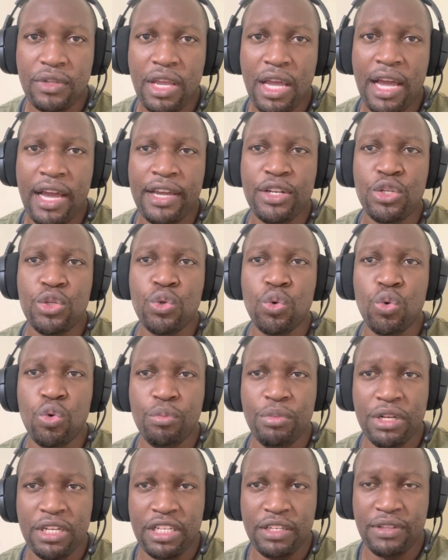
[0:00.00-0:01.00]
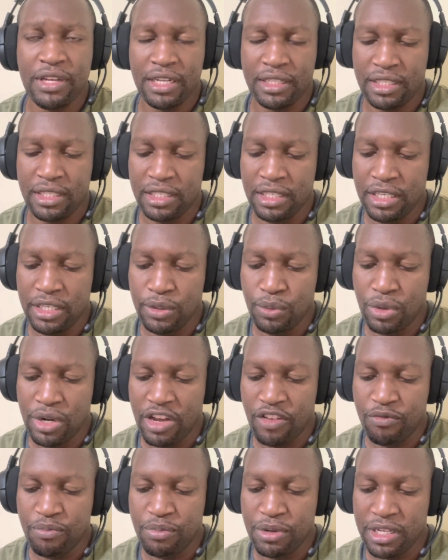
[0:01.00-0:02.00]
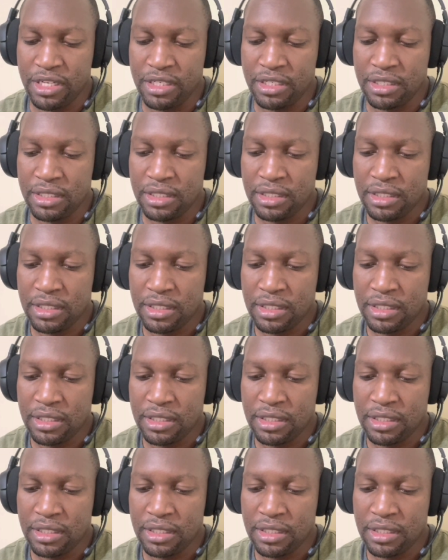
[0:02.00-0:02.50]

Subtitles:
I do believe that he would have been